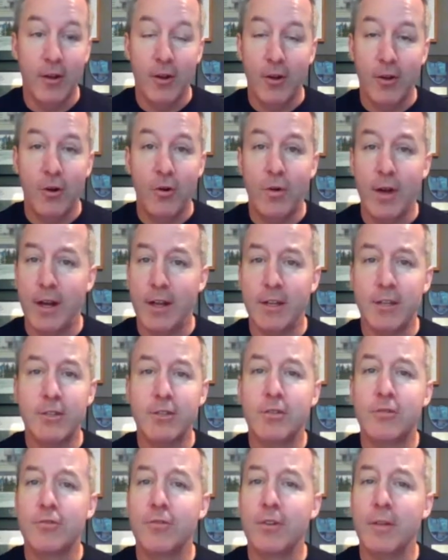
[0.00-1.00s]
who had
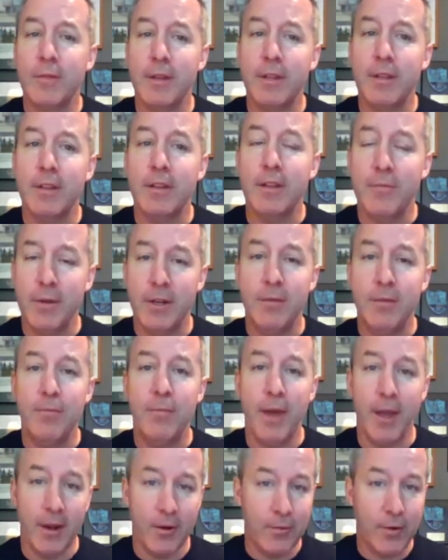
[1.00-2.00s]
extremely limited
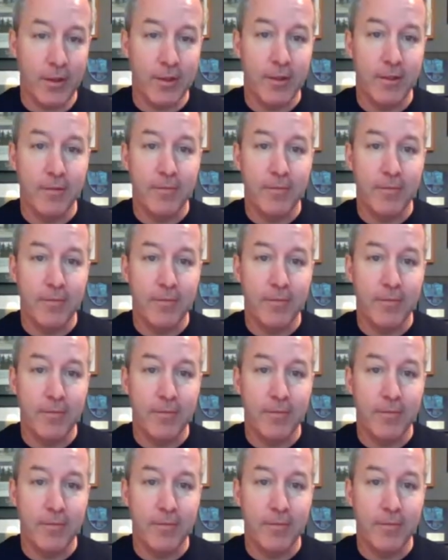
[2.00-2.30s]
bandwidth.